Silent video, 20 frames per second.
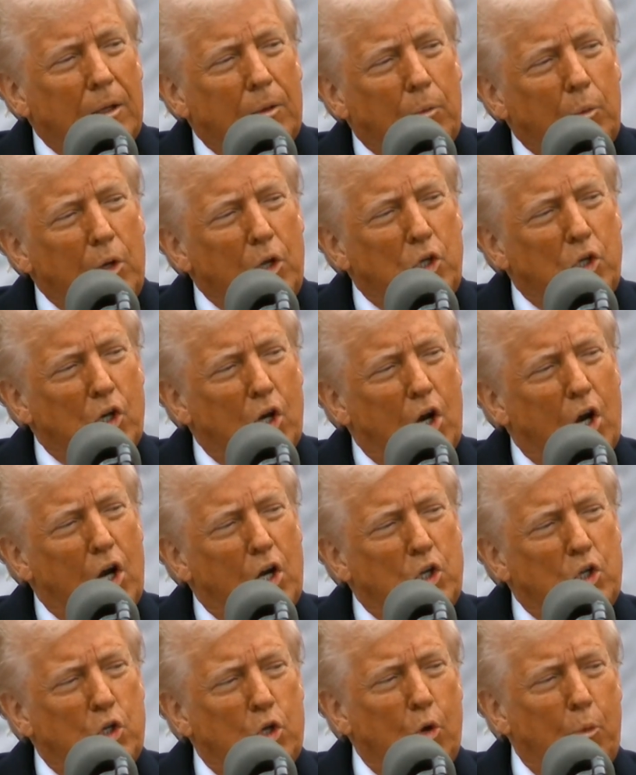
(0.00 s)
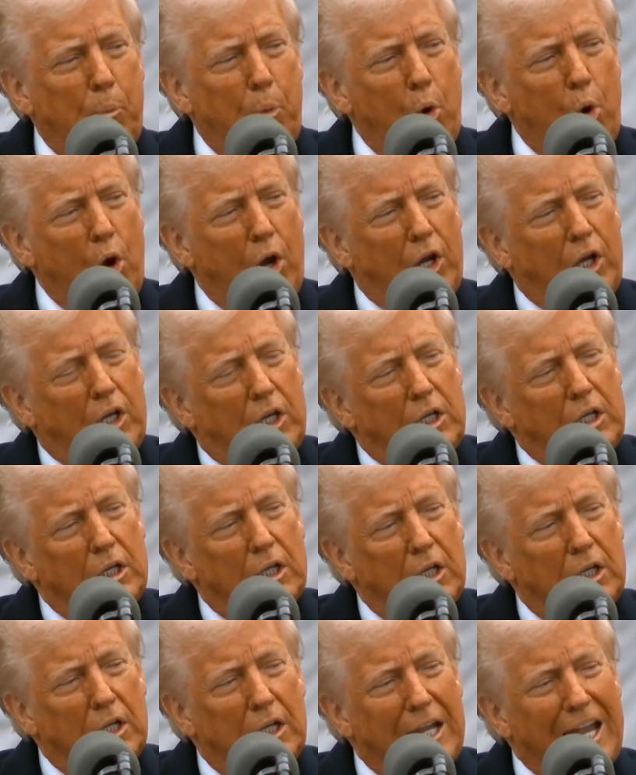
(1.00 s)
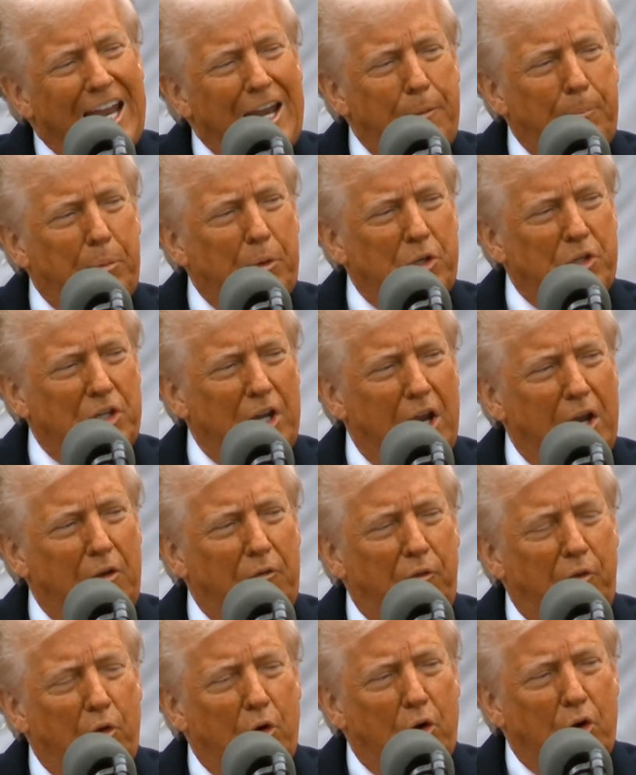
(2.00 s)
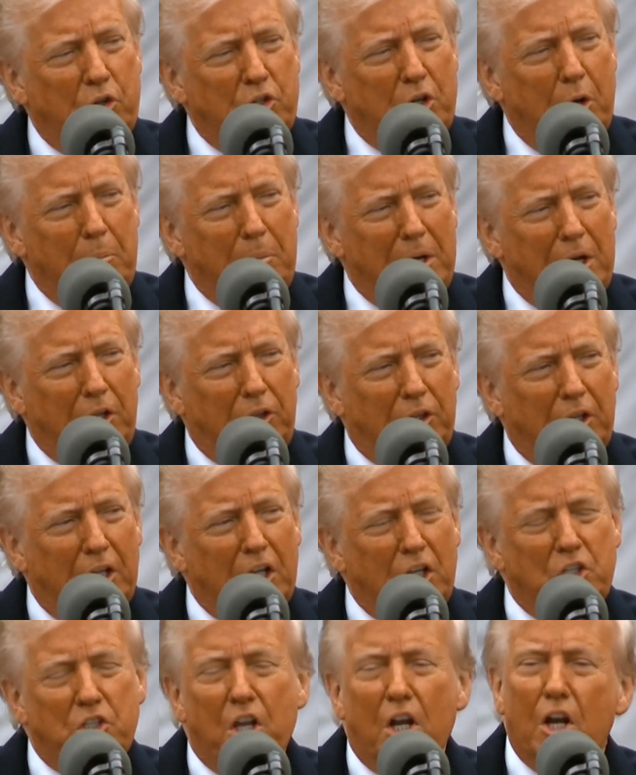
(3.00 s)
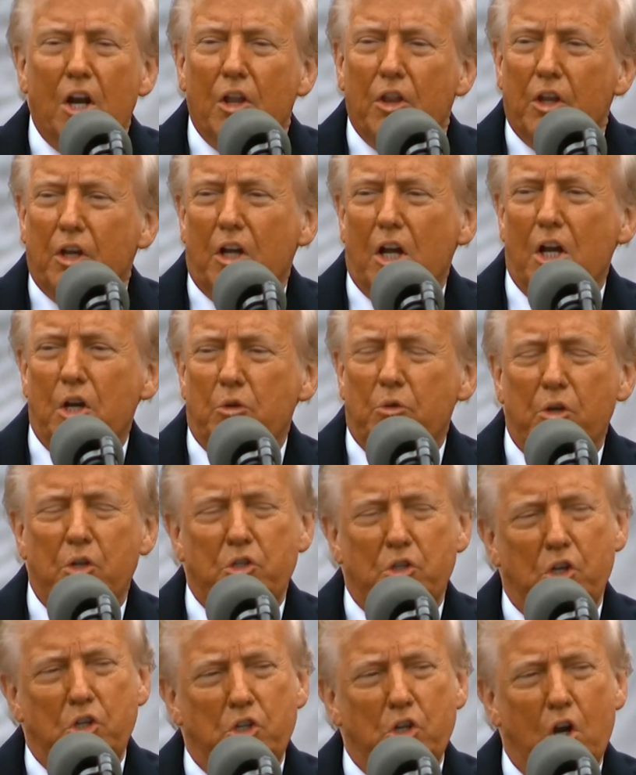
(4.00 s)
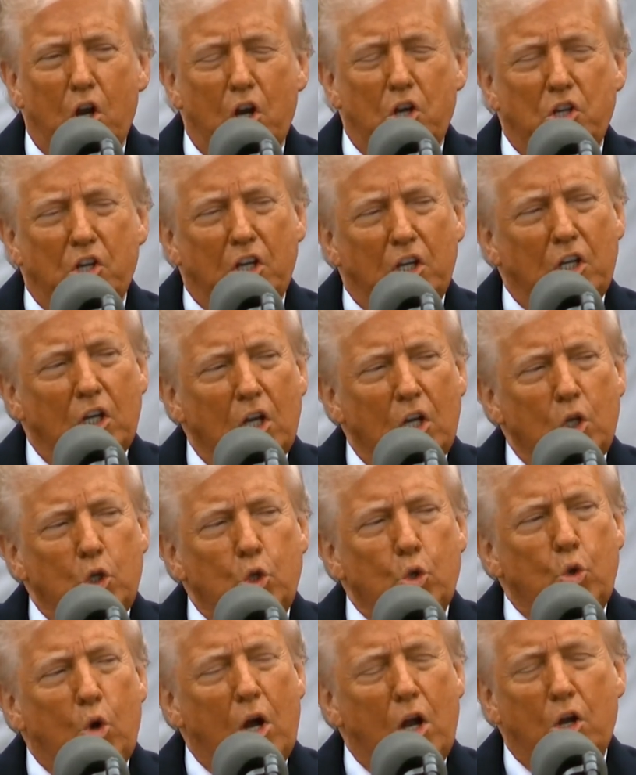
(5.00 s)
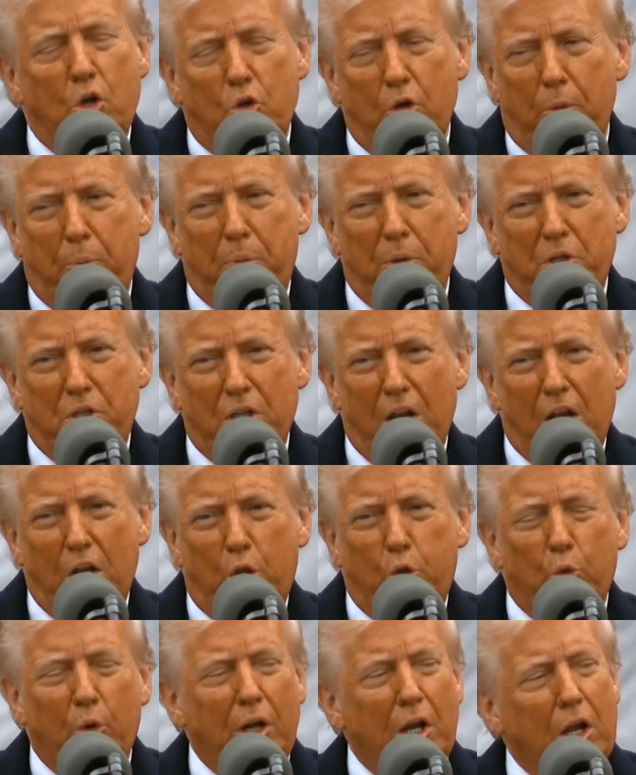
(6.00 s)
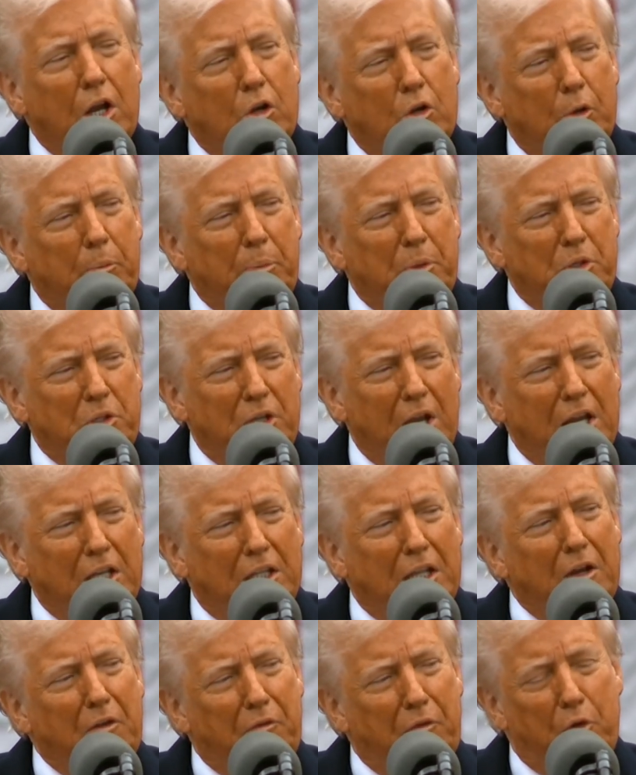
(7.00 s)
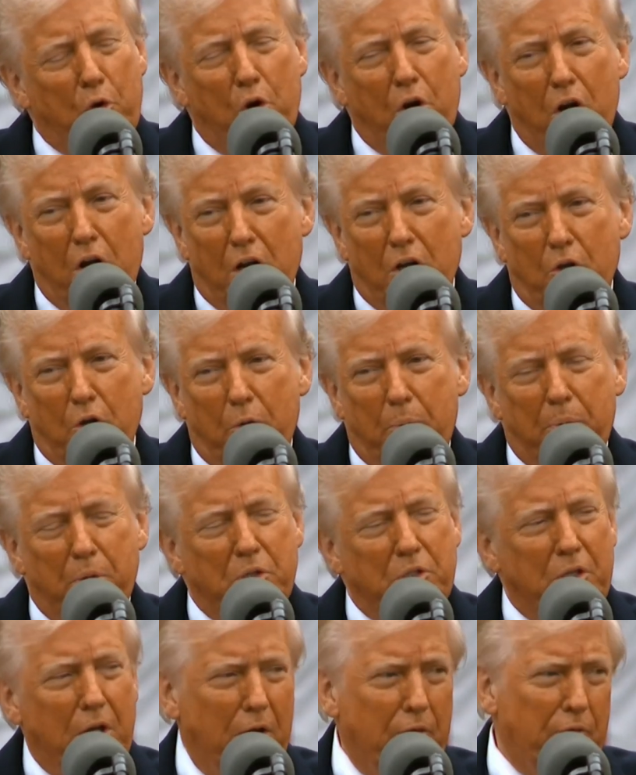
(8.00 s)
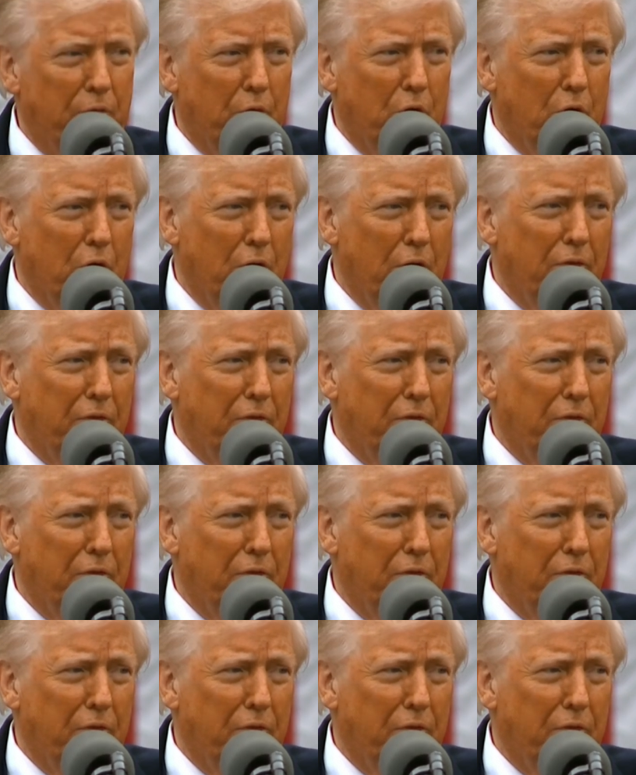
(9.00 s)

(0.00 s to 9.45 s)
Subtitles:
We charge 2.8% for so many things that other countries are charging 200%, 300%, and 400% for.